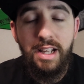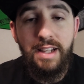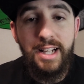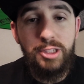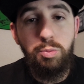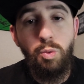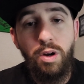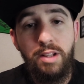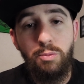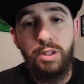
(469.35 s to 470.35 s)
And that's
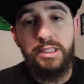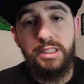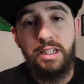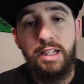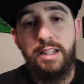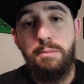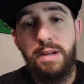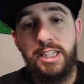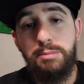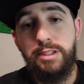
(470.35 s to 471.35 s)
one reason that
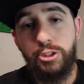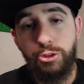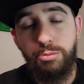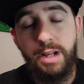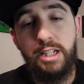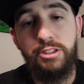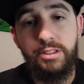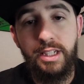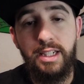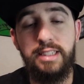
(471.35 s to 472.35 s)
makes me a true master
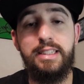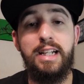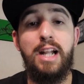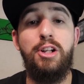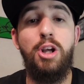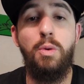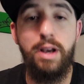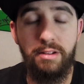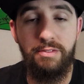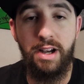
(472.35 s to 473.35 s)
tech, is that I know
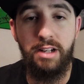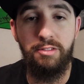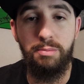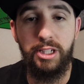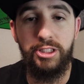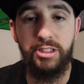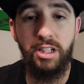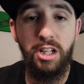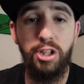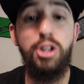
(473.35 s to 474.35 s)
how to find information.
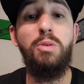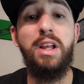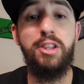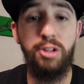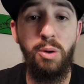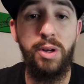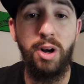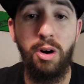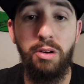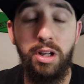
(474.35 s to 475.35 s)
You don't have to know it
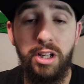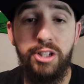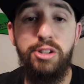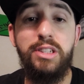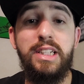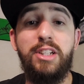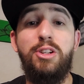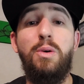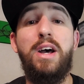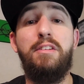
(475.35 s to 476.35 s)
all. You just have to
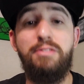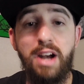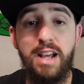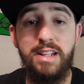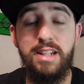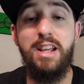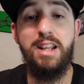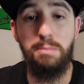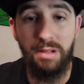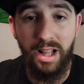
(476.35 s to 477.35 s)
know how to find it
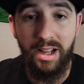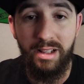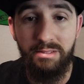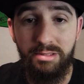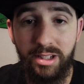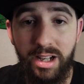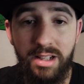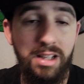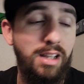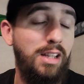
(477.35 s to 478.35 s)
and apply it, okay?